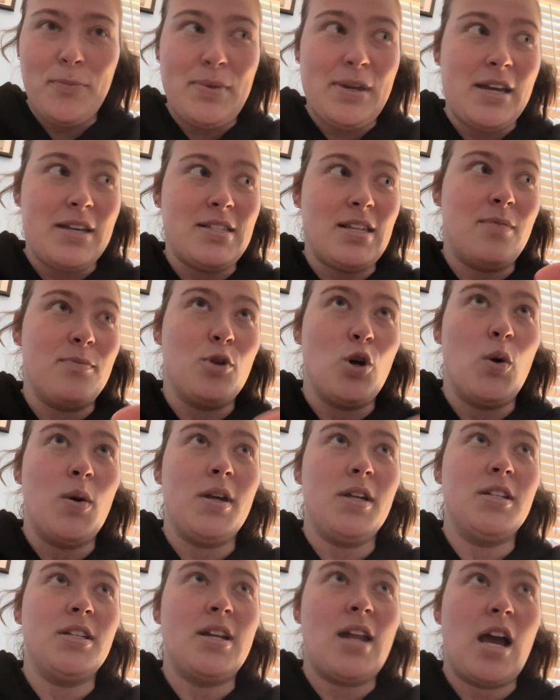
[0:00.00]
because I'm
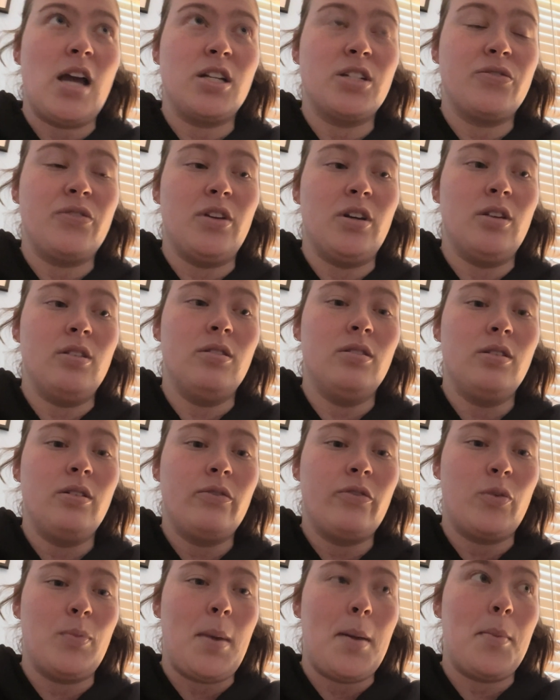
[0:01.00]
going to Nashville
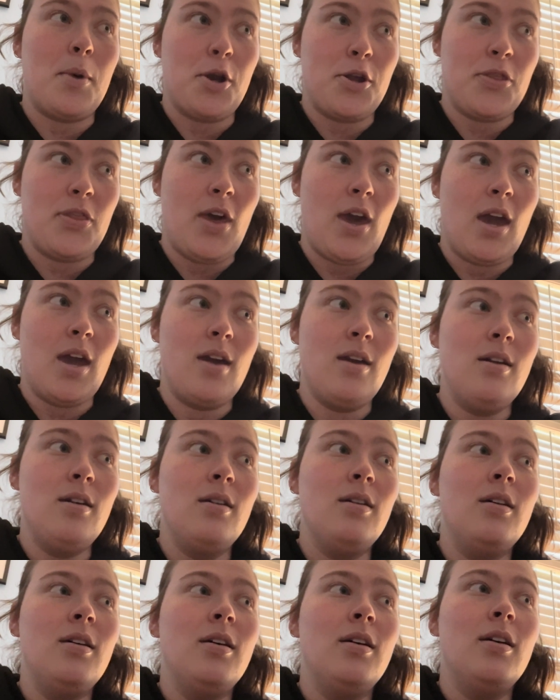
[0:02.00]
for my birthday,
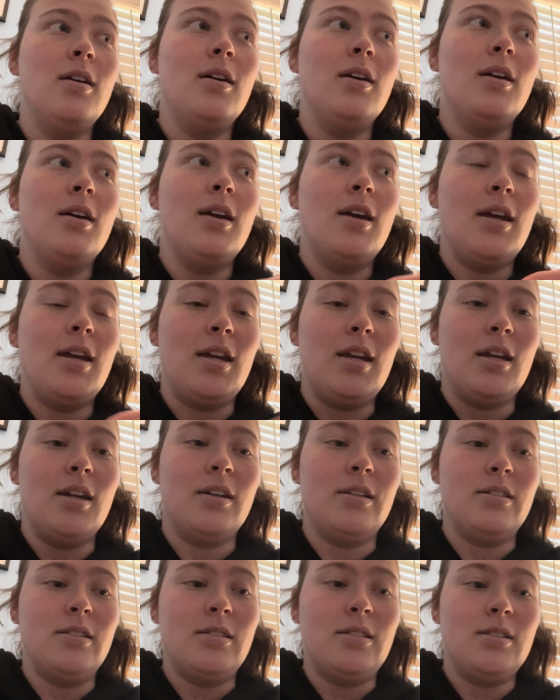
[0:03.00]

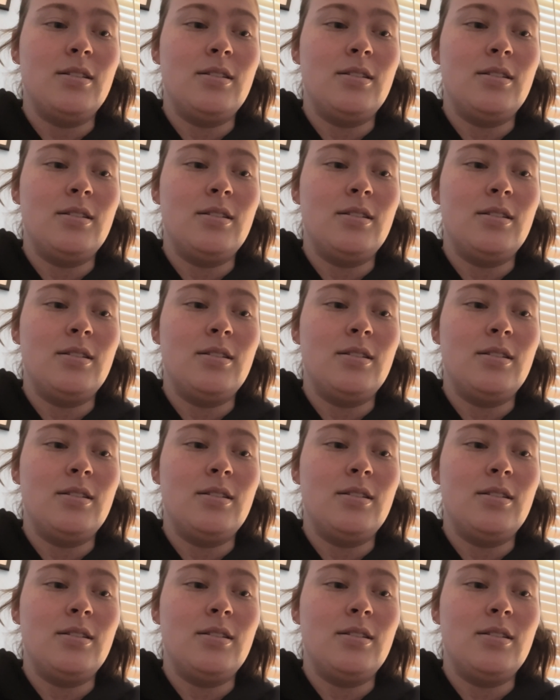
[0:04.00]
and